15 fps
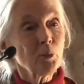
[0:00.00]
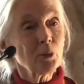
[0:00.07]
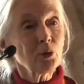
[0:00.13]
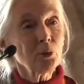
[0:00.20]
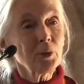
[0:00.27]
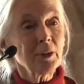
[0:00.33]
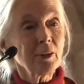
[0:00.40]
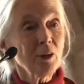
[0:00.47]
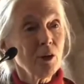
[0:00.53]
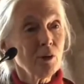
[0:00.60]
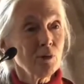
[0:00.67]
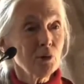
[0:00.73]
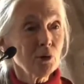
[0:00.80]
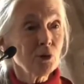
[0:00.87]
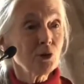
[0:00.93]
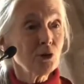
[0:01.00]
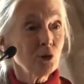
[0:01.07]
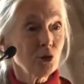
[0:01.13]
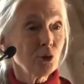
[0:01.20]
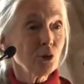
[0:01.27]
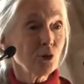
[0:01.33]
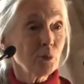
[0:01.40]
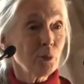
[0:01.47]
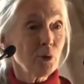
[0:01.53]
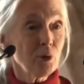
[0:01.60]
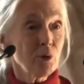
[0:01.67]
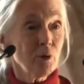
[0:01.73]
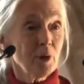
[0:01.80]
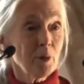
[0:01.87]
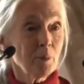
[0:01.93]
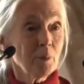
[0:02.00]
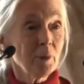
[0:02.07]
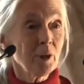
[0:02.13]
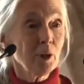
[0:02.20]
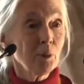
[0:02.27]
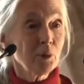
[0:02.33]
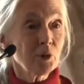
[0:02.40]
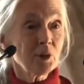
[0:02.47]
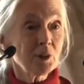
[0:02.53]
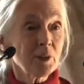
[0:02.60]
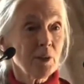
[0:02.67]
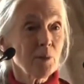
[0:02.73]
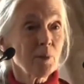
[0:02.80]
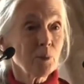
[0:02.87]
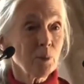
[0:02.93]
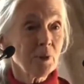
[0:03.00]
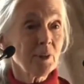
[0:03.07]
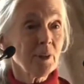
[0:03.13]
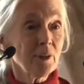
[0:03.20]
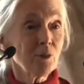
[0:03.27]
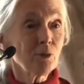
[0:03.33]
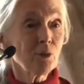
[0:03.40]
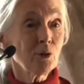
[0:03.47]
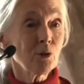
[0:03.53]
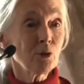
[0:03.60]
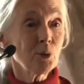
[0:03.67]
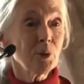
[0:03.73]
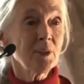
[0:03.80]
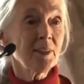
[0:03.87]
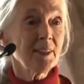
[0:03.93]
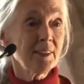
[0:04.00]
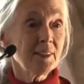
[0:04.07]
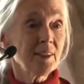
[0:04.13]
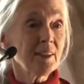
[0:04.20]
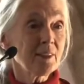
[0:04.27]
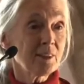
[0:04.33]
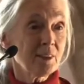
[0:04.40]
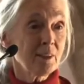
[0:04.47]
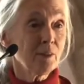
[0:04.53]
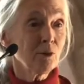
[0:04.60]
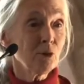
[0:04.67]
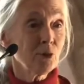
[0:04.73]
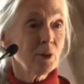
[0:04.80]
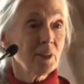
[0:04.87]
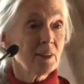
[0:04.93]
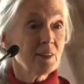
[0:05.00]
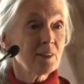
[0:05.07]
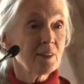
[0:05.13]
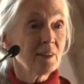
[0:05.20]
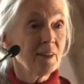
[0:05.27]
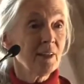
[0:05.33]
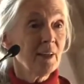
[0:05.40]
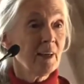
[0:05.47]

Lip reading: between our Roots and Shoots program, which is now in 126 countries,